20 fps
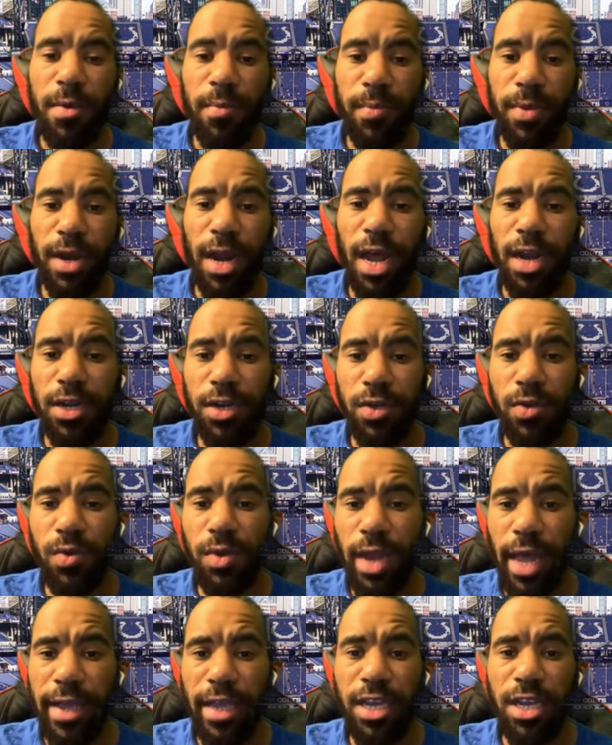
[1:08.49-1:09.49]
But I do
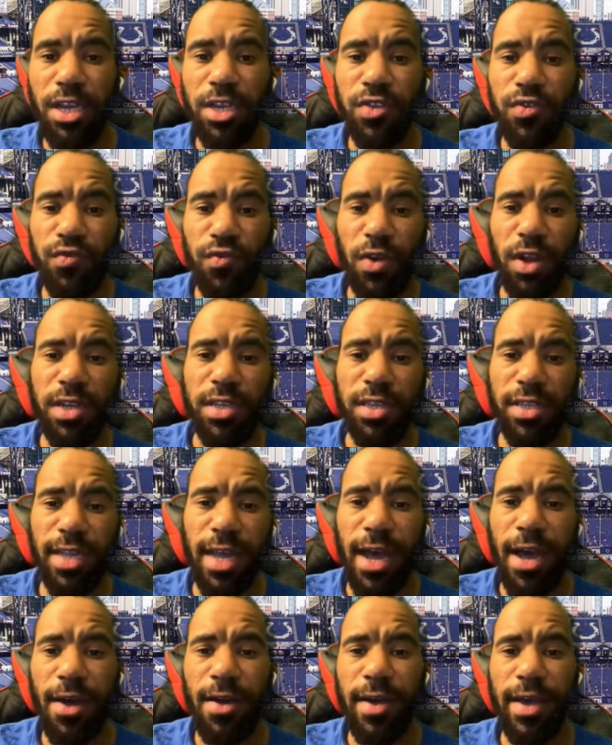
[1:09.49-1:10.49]
like his run
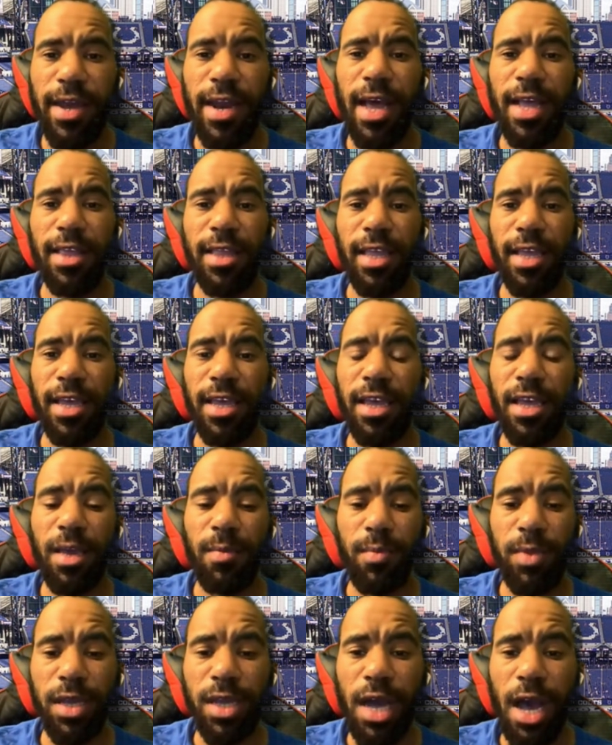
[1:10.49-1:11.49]
style, and I think it
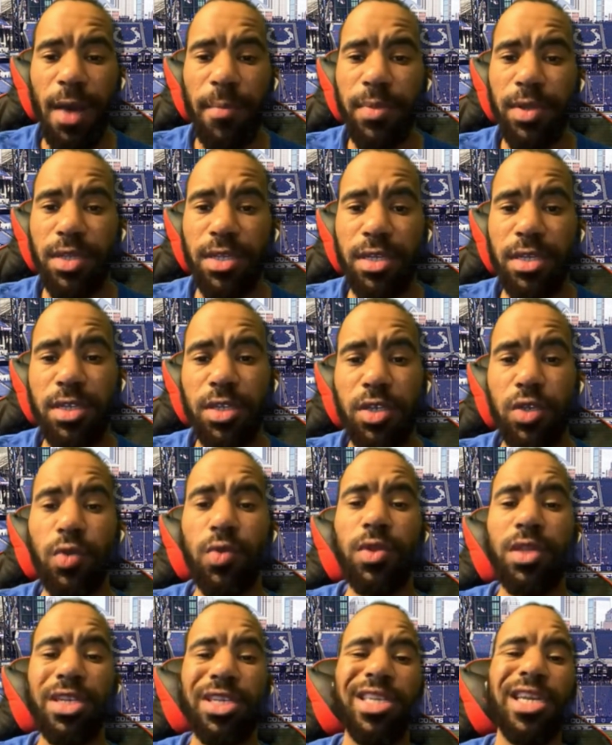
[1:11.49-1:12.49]
can be competent
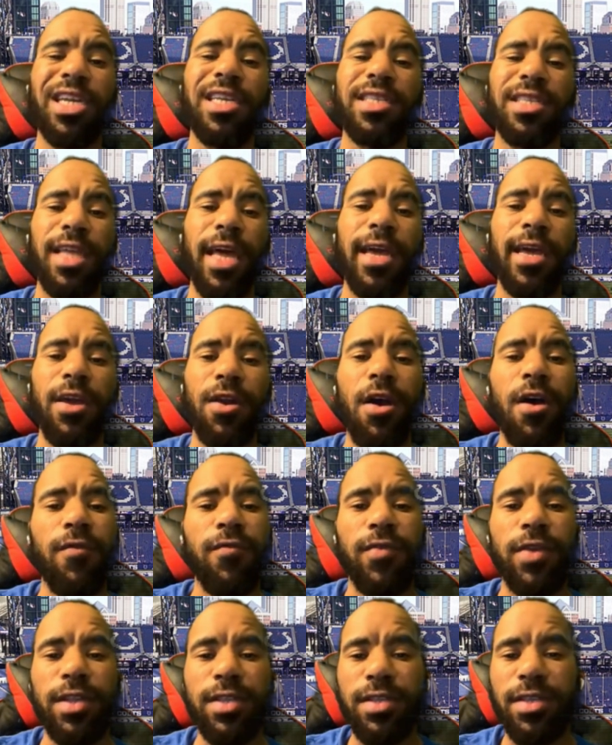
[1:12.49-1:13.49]
to the Shane Steichen
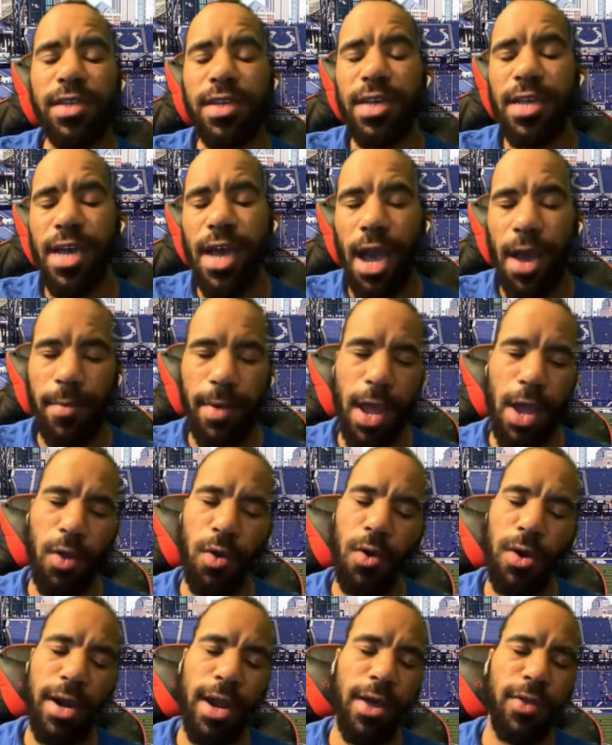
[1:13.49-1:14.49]
offense. I'm not
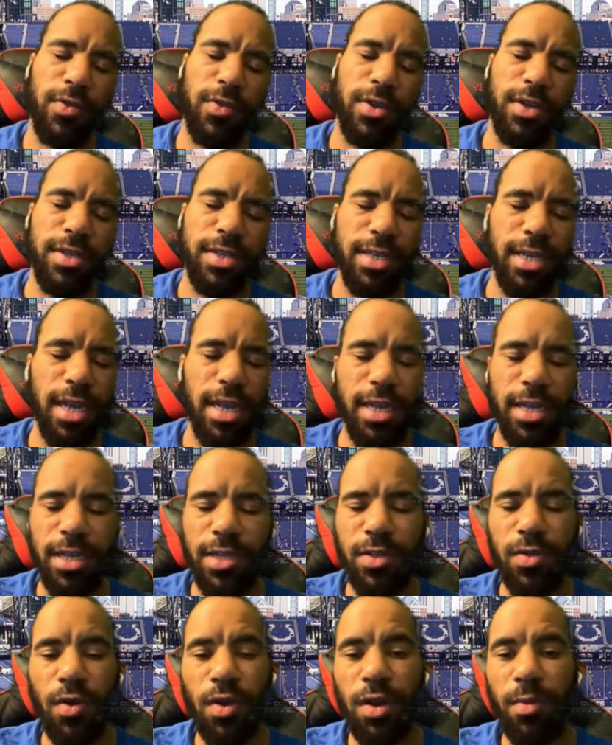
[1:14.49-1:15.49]
going out there and saying
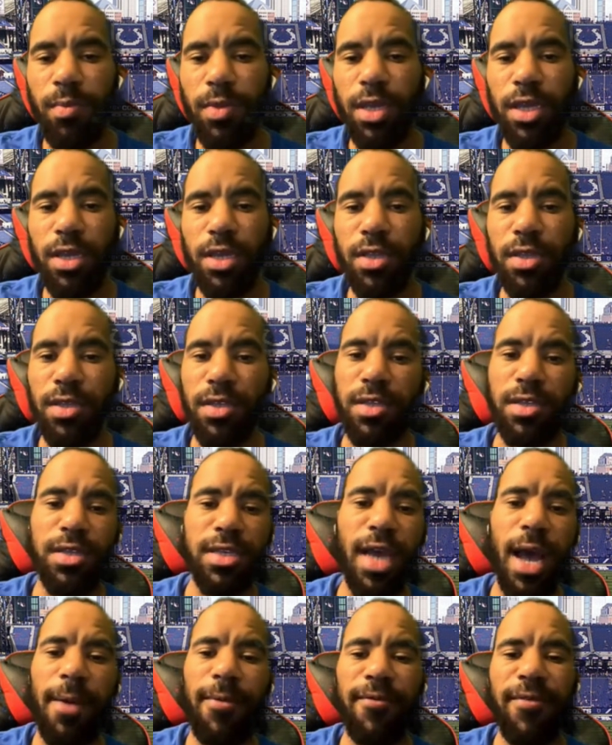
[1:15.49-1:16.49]
he's going to be
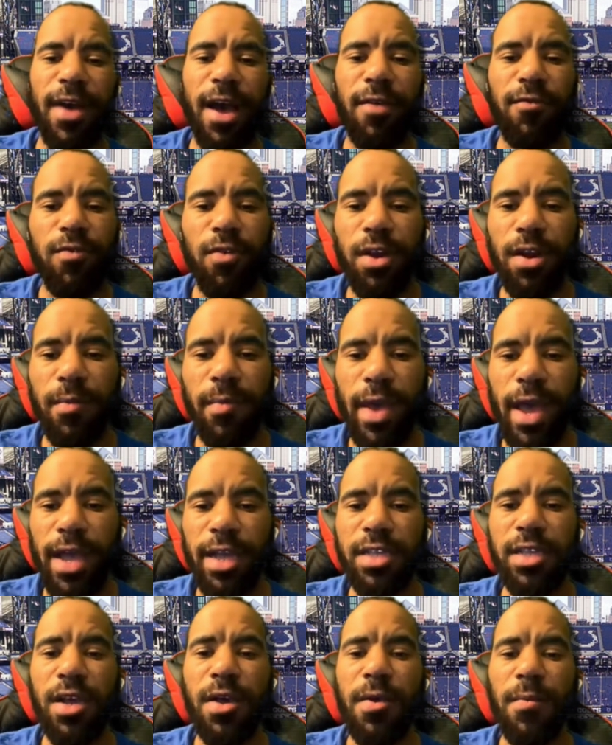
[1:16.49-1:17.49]
top five running
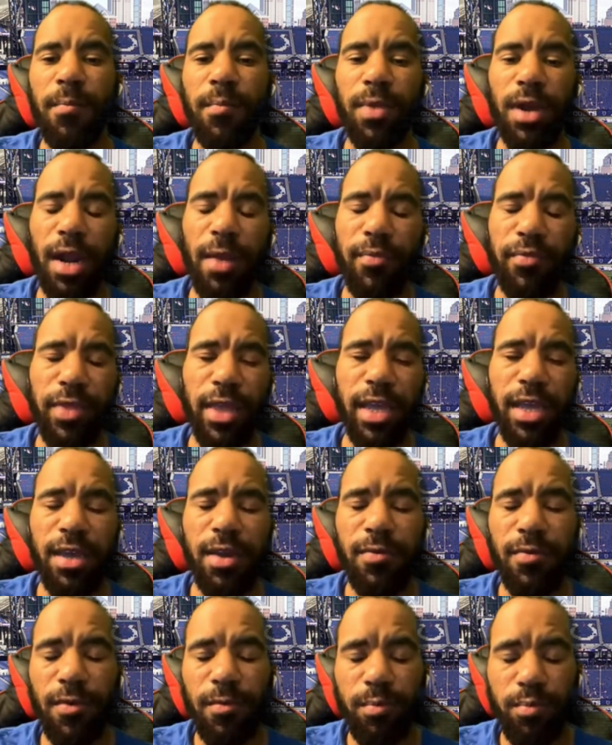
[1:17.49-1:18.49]
back. But I'm
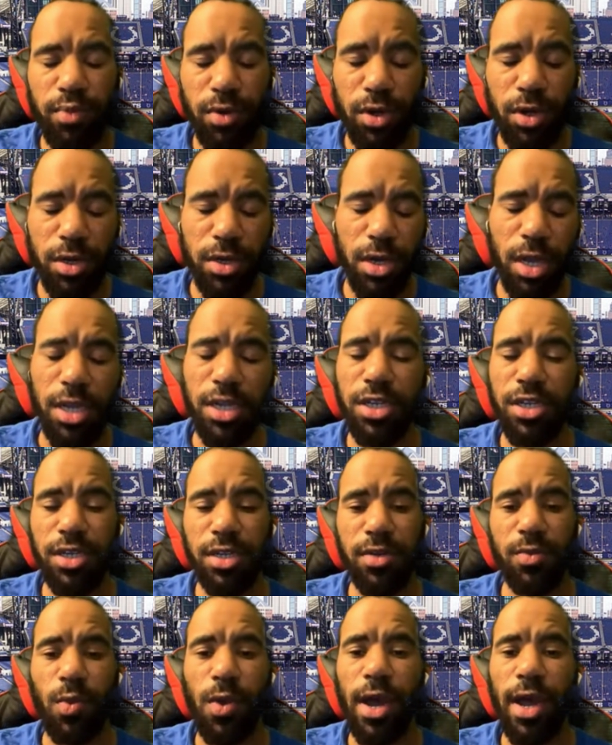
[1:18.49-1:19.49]
thinking of
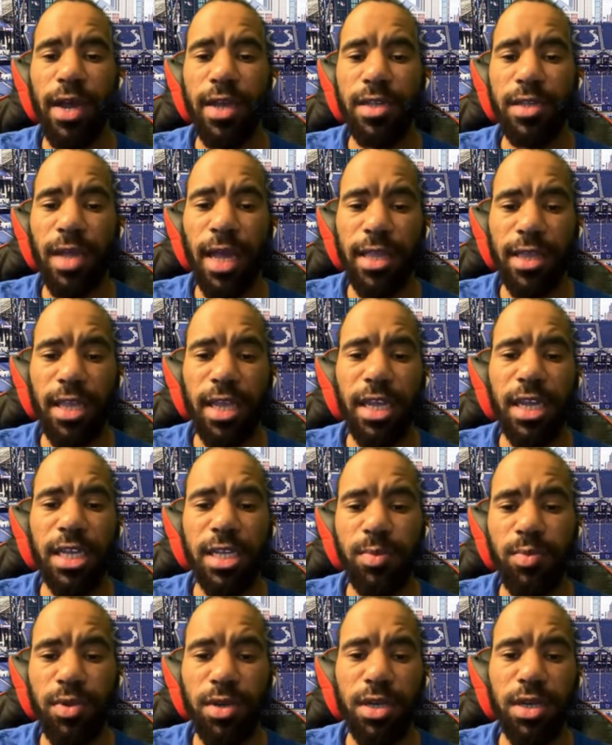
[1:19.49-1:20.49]
production-wise. I think
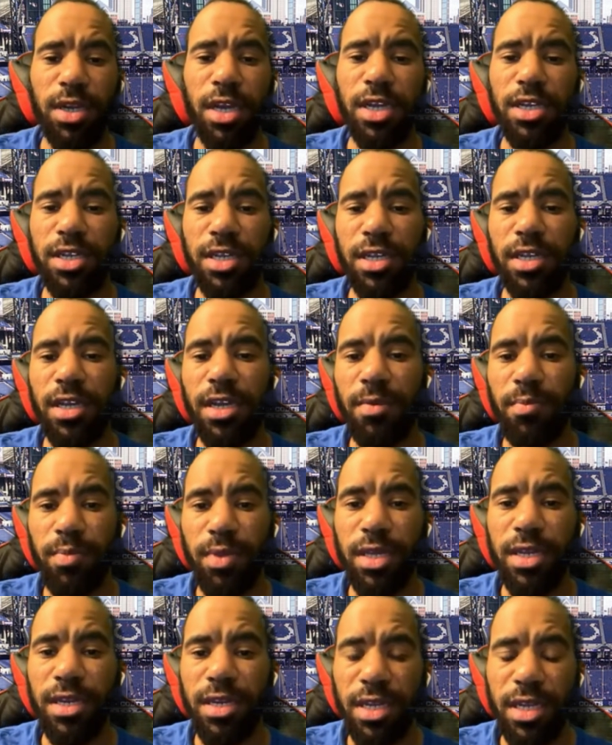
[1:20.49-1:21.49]
his production could
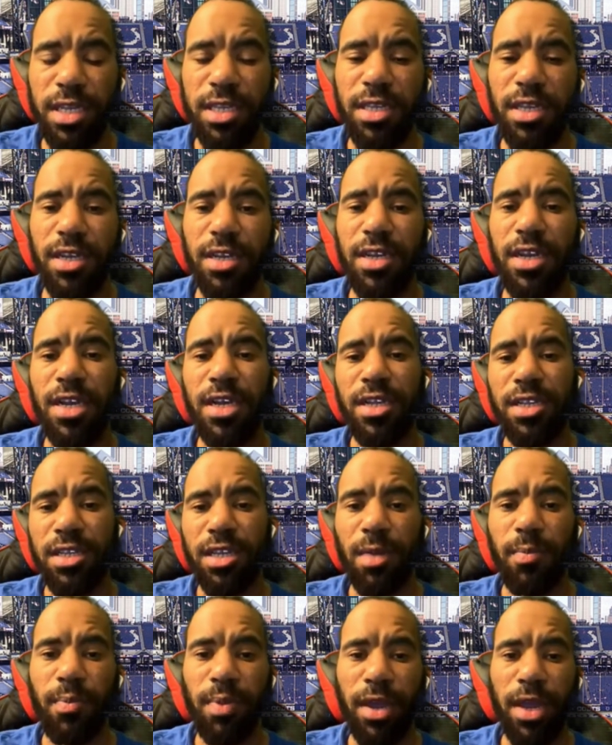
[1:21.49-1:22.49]
be decent
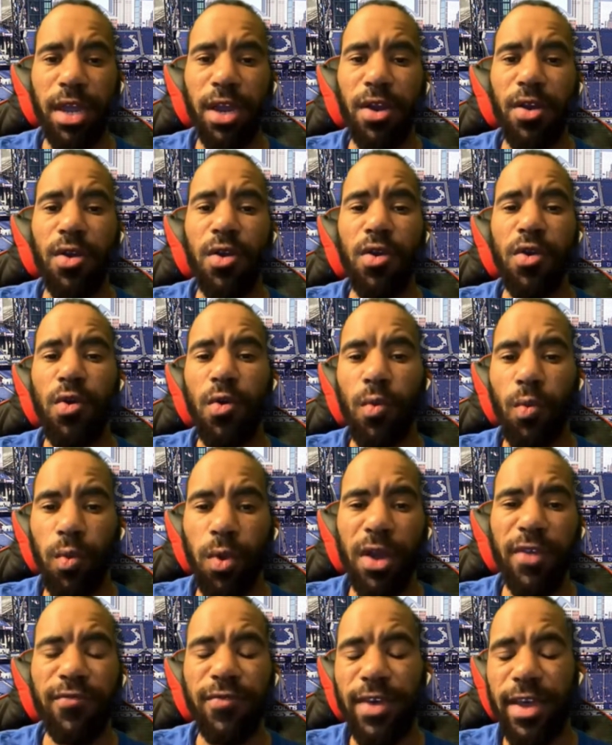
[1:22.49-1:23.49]
to pair
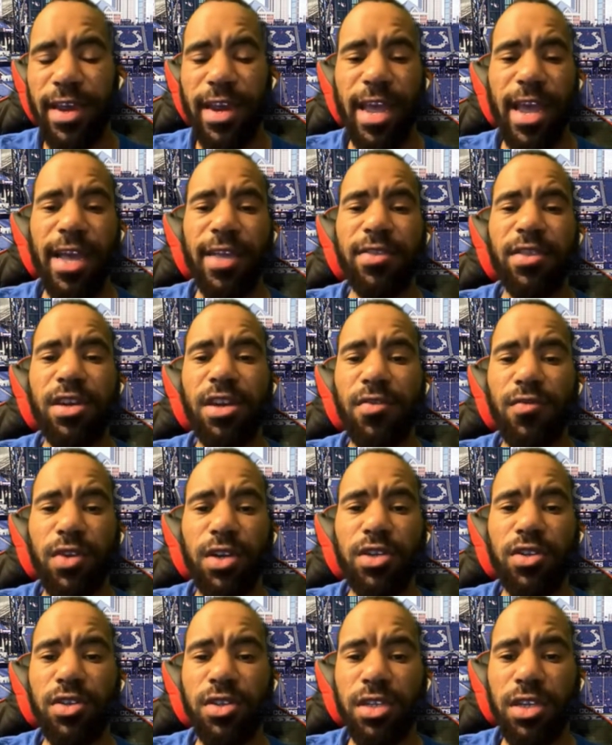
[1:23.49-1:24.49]
with an Anthony
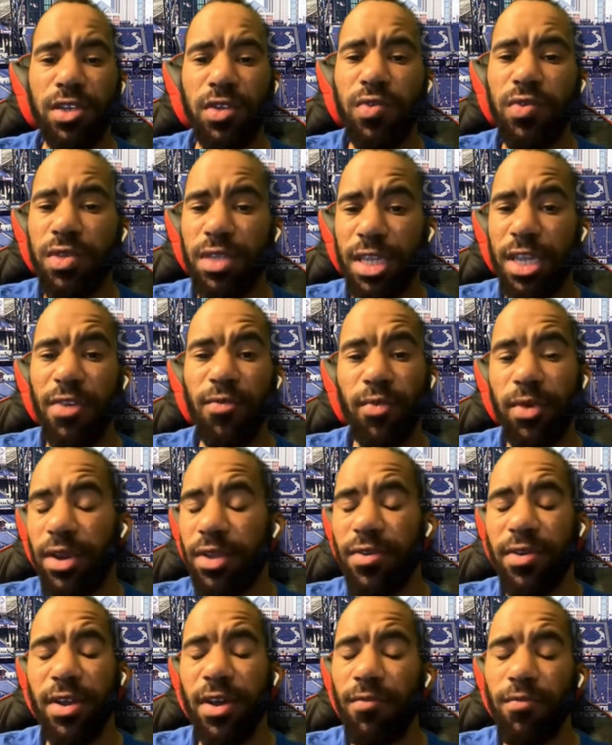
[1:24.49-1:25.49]
Richardson. You see what
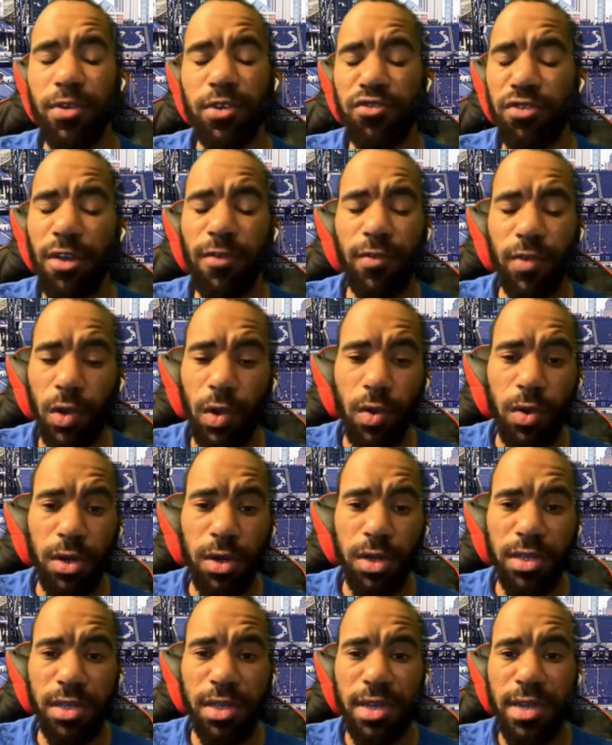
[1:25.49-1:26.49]
he's done for Trevor
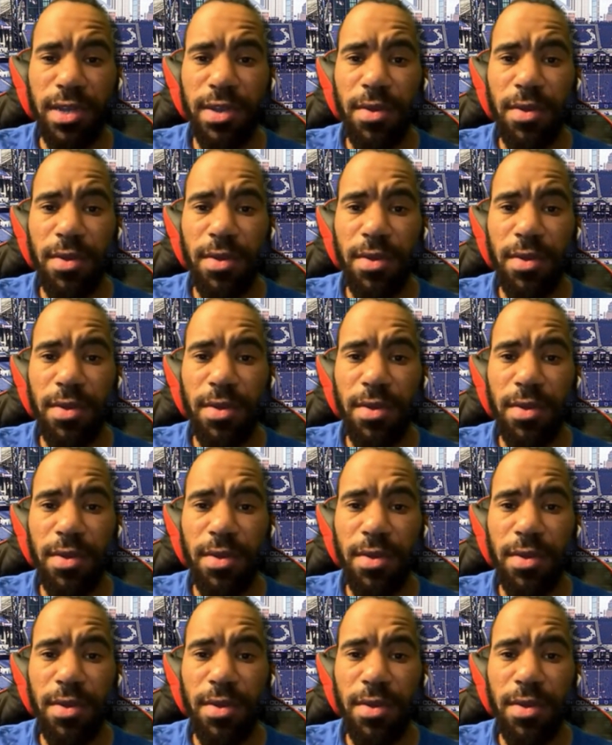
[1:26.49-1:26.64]
Lawrence.